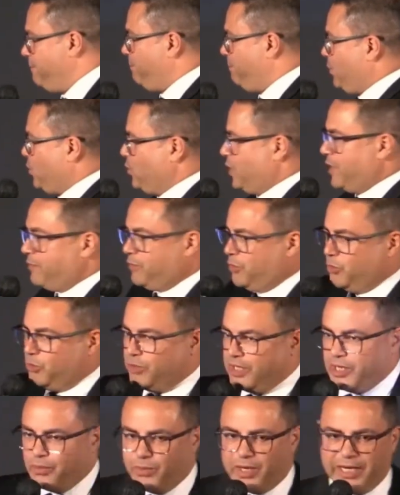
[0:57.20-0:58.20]
good afternoon,
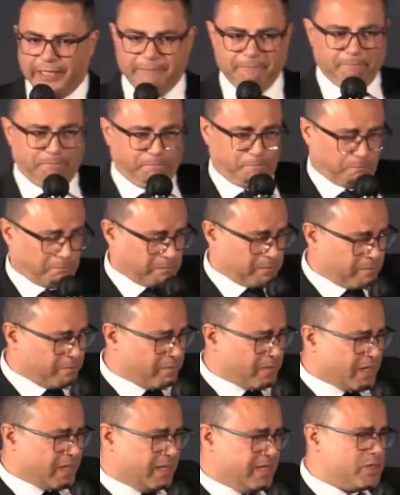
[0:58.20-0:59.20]
everyone.
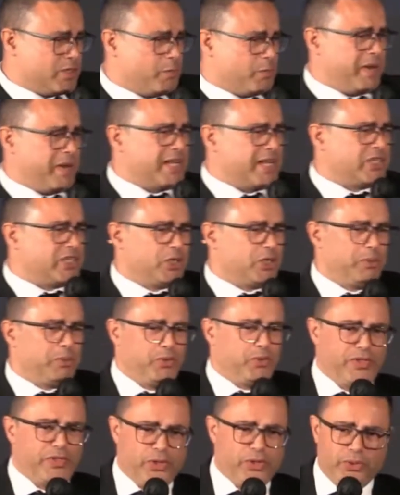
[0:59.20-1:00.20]
It's a pleasure to be
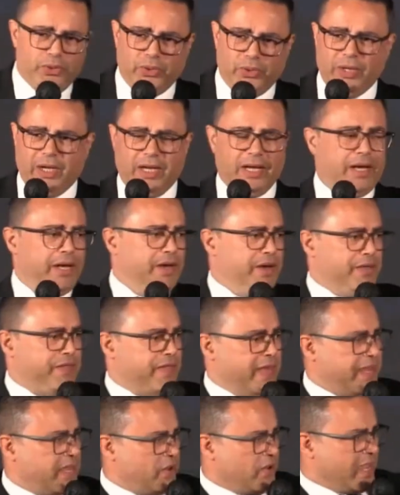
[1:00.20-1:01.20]
with you.
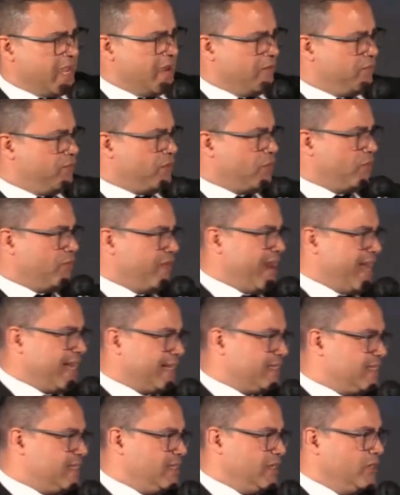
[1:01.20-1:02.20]
Thank you again for the
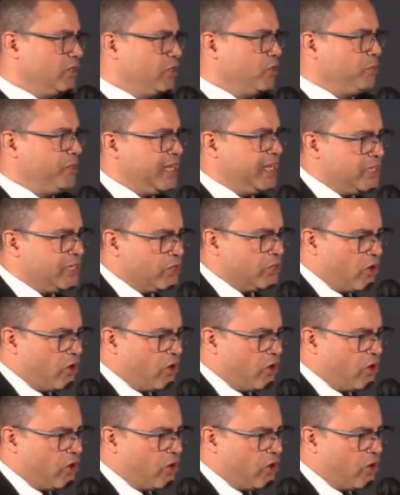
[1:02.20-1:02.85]
Fluxx nomination